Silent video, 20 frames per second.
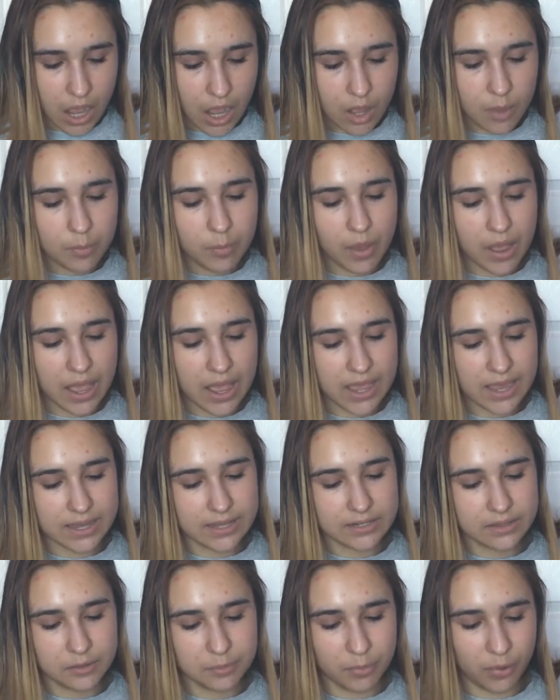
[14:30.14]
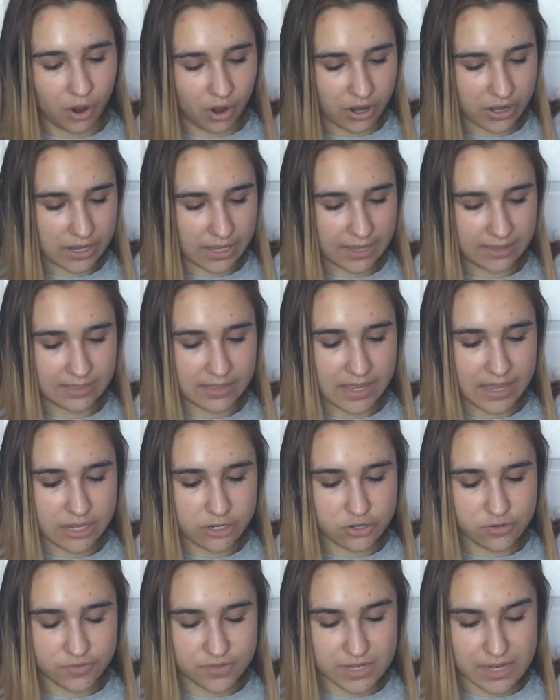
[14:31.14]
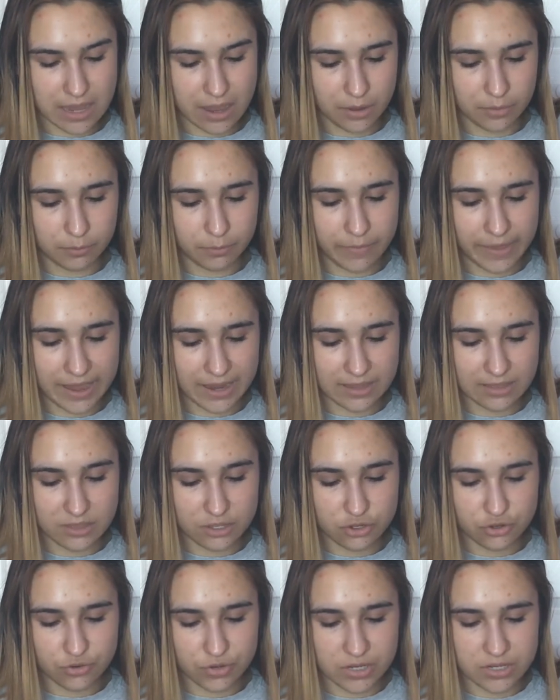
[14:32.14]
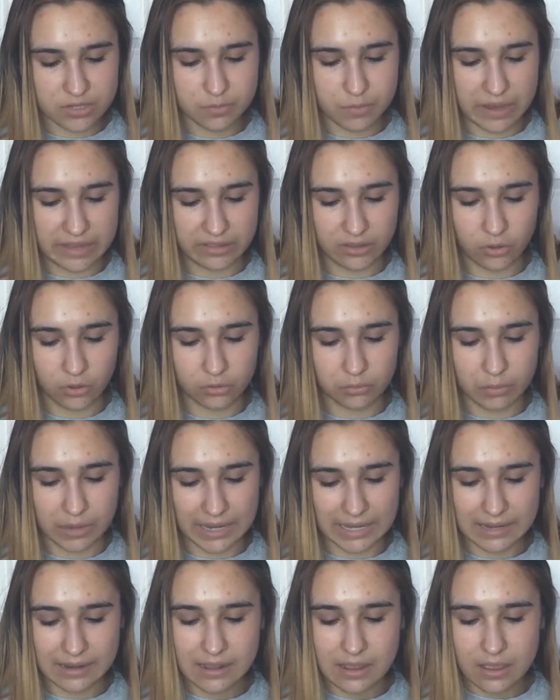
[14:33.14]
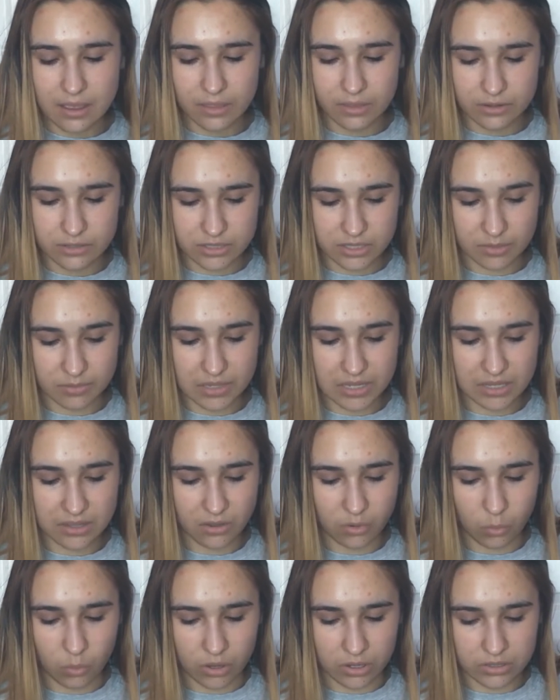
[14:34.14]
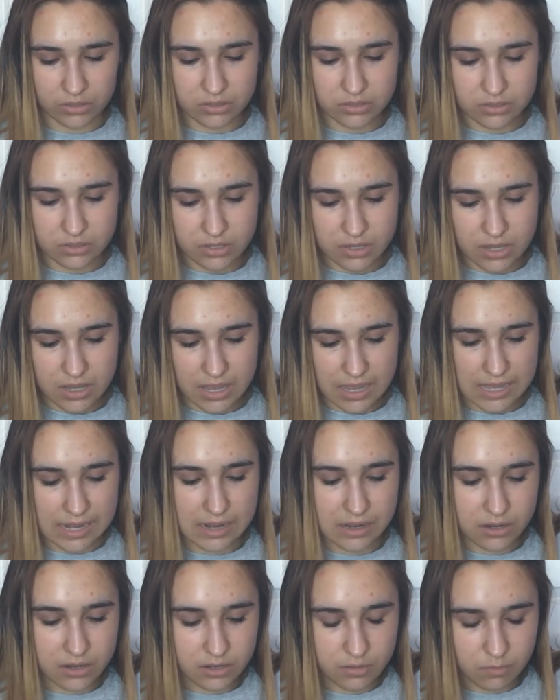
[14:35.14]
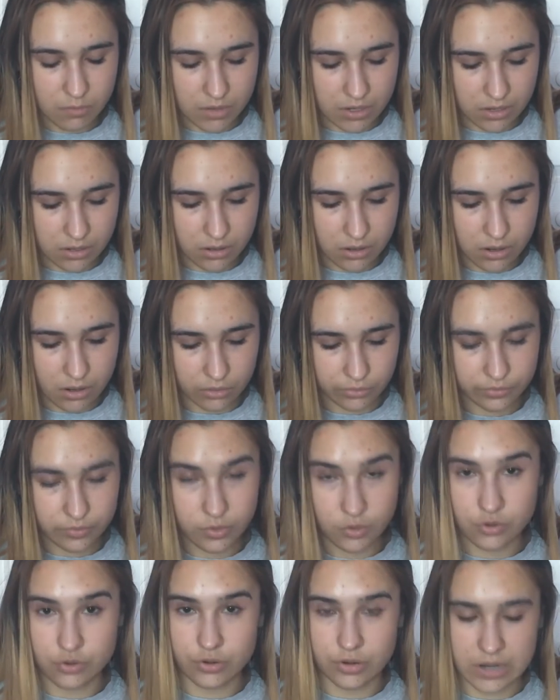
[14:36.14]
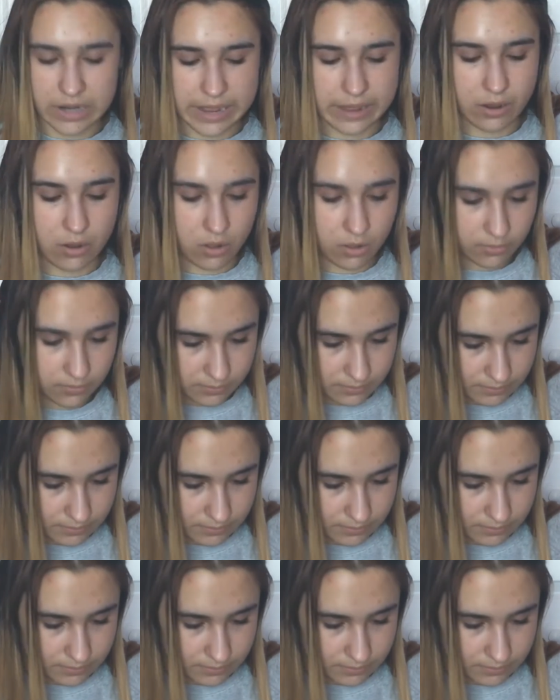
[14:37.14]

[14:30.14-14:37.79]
Up behind the park at the edge of town, back in the trees by the old mine, there's something in the woods, and it could mean no future at all.